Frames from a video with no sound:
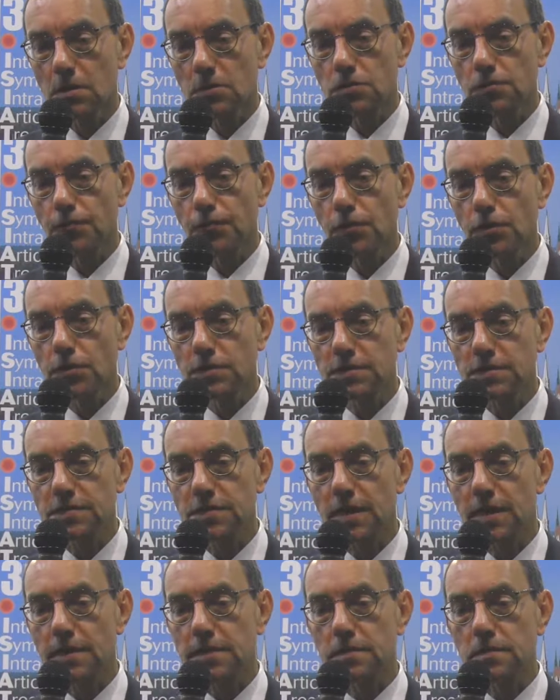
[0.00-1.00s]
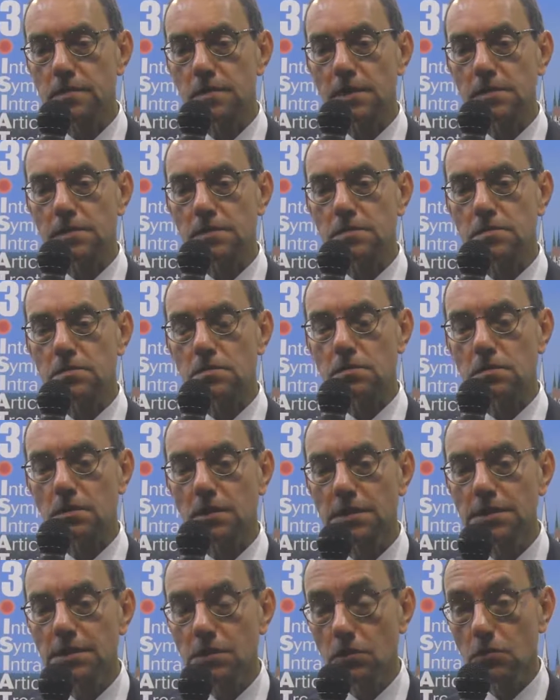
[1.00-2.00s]
The first is that
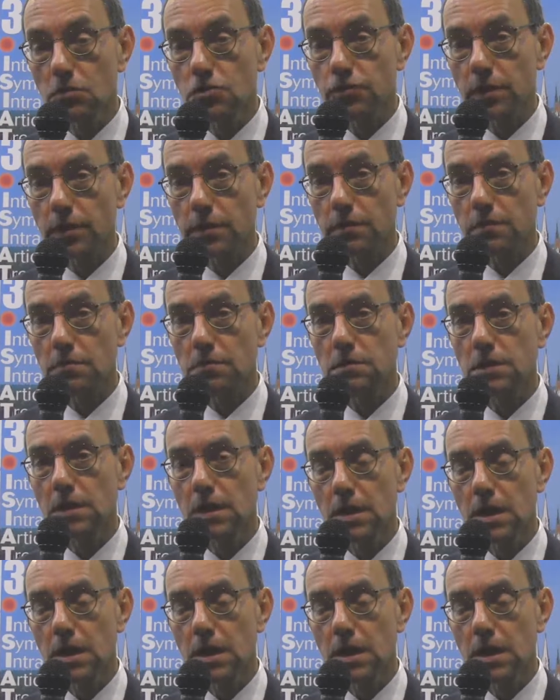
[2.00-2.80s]
clinical trials